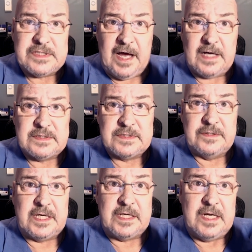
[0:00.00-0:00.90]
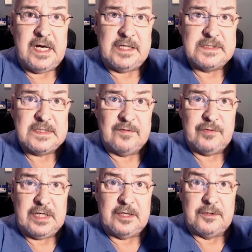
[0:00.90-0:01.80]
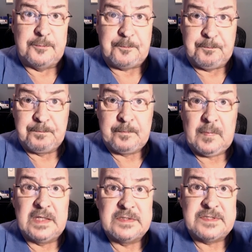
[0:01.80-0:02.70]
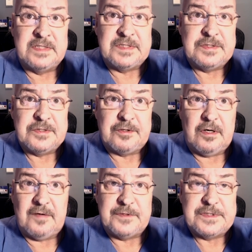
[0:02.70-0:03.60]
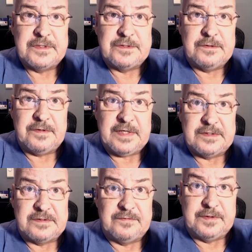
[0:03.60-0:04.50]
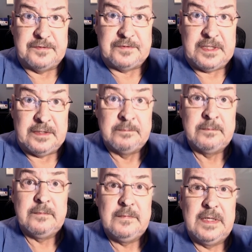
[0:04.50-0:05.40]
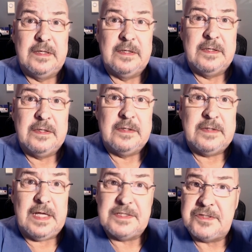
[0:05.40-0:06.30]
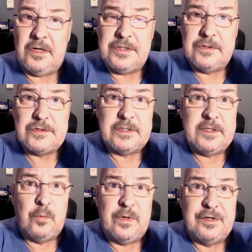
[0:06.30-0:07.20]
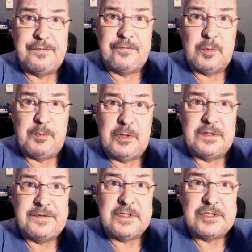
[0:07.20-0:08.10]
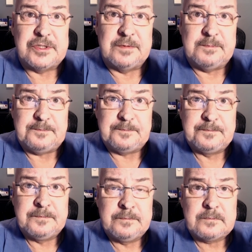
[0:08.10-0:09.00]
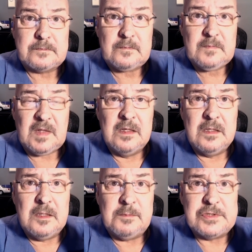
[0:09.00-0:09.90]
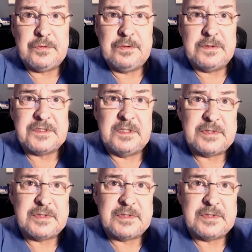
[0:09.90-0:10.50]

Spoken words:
taxes on Canadians every year since he took office in 2015, that is not usually a winner for a politician. But Trudeau seems